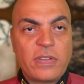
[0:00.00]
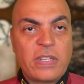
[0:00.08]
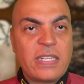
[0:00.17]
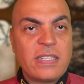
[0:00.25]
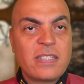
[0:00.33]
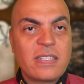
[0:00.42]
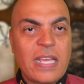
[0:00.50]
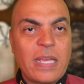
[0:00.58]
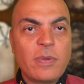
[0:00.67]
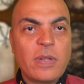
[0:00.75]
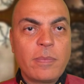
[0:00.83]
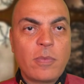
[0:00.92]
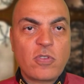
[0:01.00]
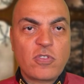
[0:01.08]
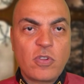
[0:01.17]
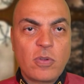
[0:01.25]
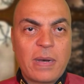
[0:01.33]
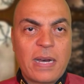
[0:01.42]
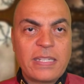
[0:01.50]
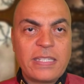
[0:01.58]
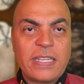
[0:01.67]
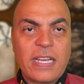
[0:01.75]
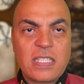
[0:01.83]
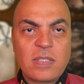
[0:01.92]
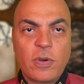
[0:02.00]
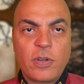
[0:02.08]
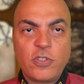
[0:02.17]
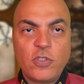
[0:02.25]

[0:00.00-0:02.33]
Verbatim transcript: an unstable emotional body, guess what?